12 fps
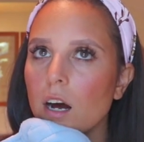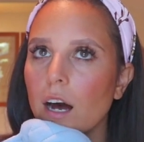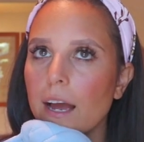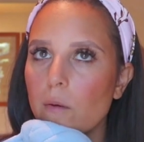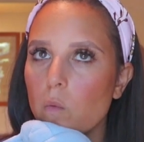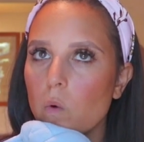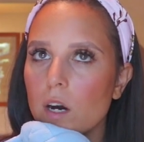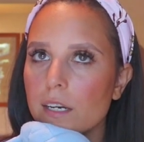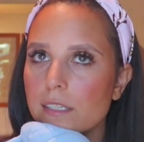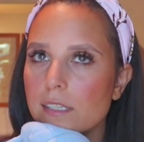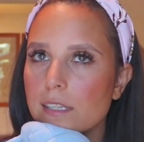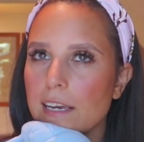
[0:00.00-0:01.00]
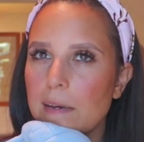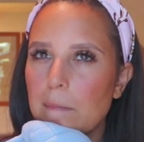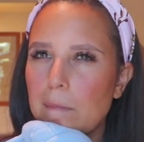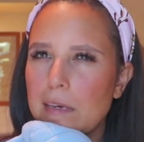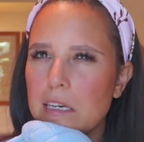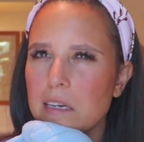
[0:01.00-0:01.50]
I want to say
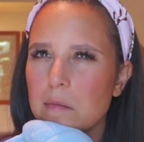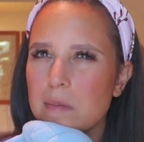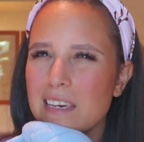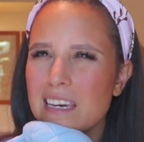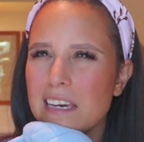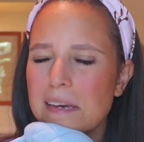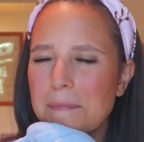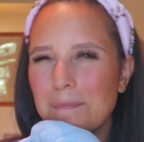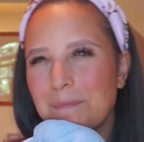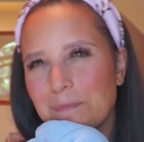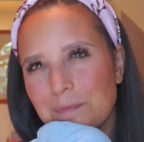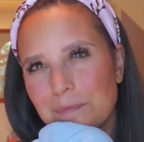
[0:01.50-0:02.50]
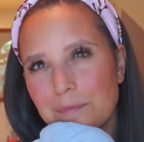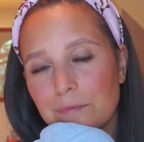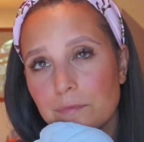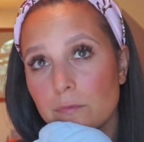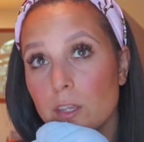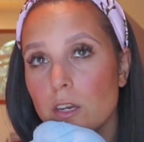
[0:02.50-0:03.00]
maybe,
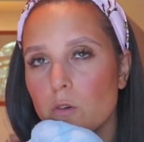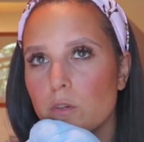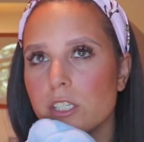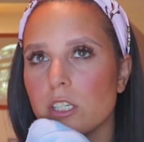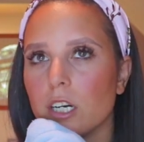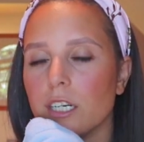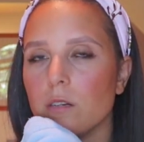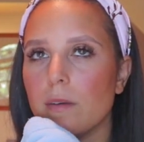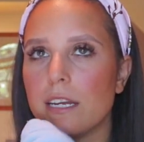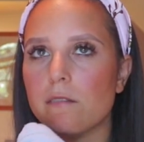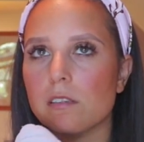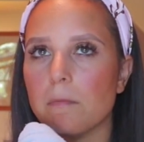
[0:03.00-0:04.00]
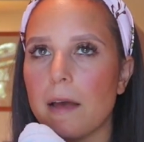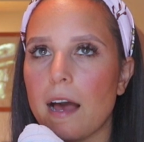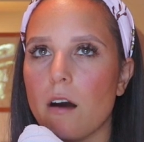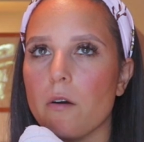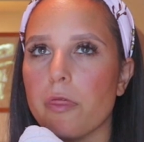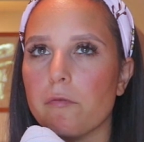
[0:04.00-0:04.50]
mm, we started when he was
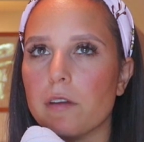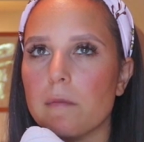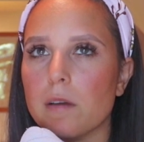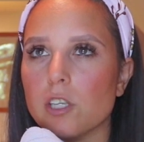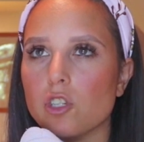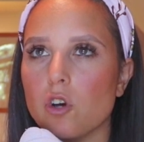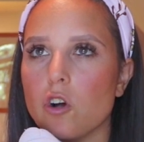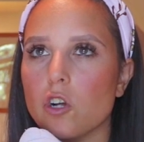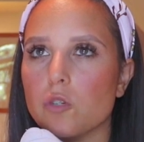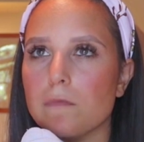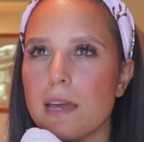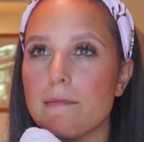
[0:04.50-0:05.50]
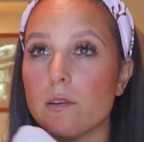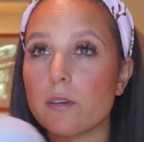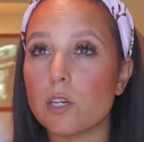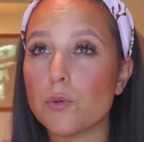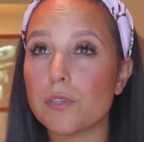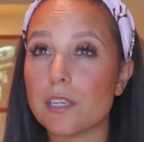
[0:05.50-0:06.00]
about three months old. Maybe we
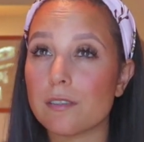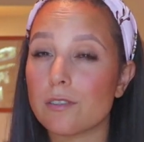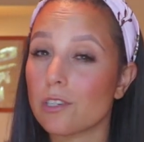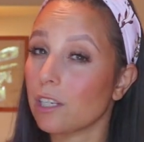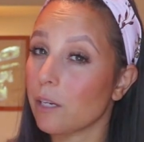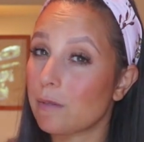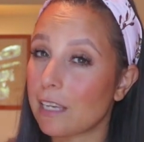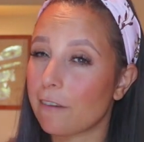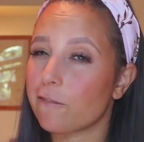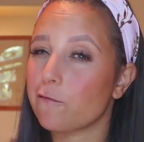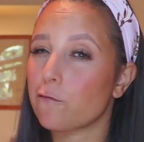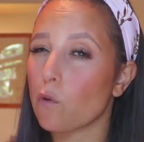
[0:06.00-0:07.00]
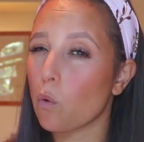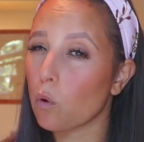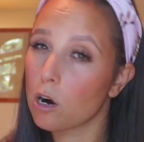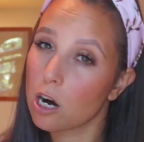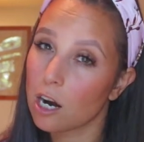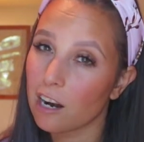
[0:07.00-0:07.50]
used this until he was like
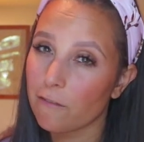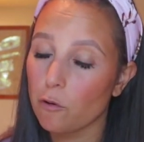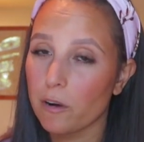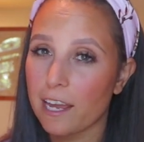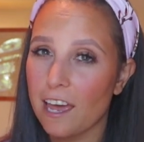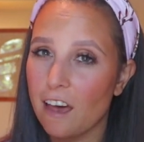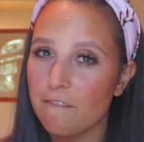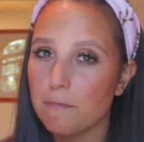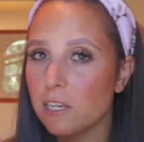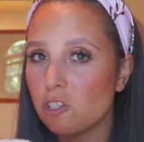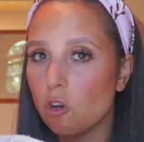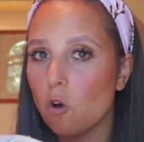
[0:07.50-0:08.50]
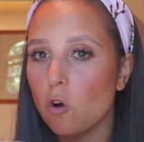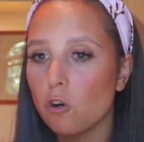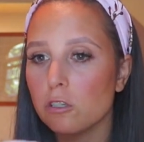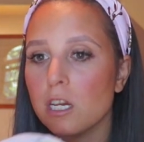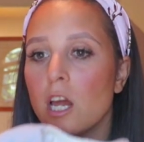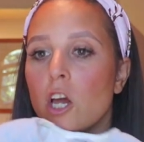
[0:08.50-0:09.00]
four, four and a half months
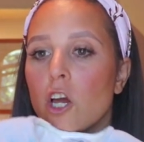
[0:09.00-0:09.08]
old.